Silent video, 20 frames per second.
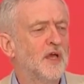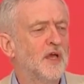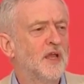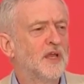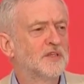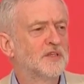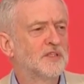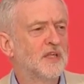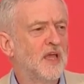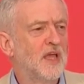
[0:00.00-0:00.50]
it
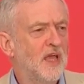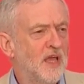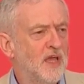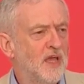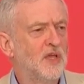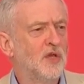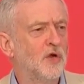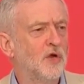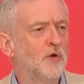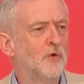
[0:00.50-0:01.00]
is the
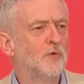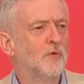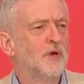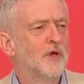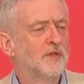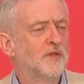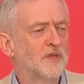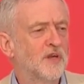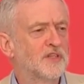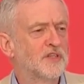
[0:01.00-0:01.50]
EU
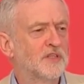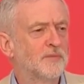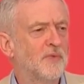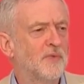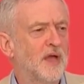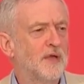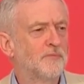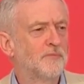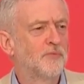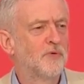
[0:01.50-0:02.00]
that is the
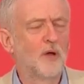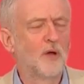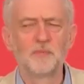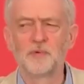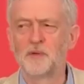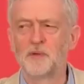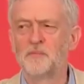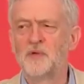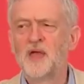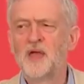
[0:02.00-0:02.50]
main
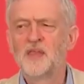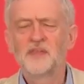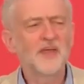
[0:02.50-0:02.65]
problem,